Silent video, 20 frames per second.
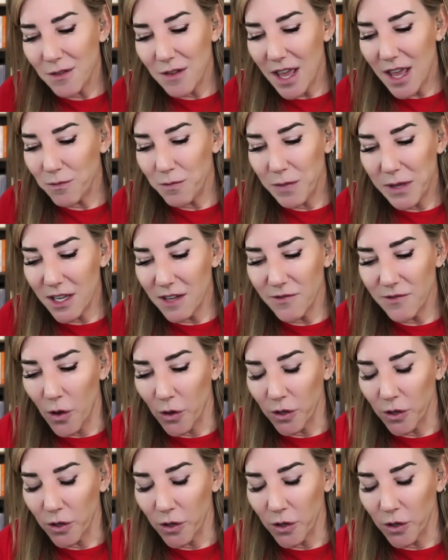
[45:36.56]
and being
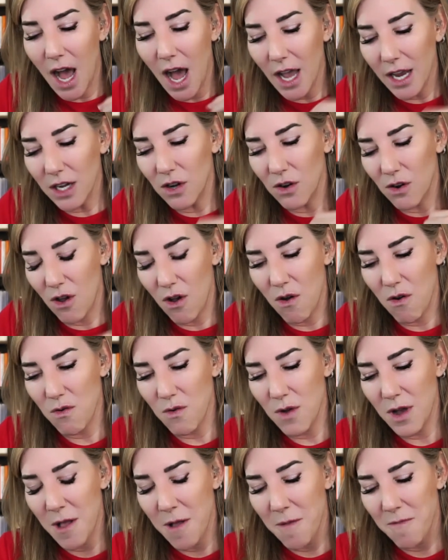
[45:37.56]
vulnerable, I
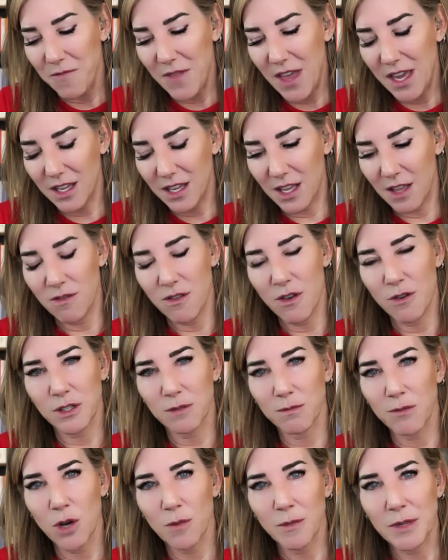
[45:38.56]
know that in those
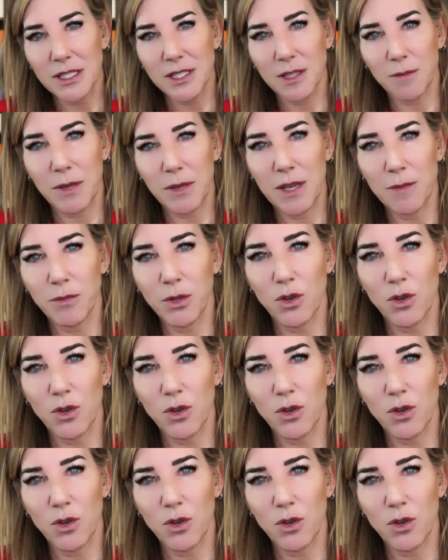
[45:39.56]
moments, the people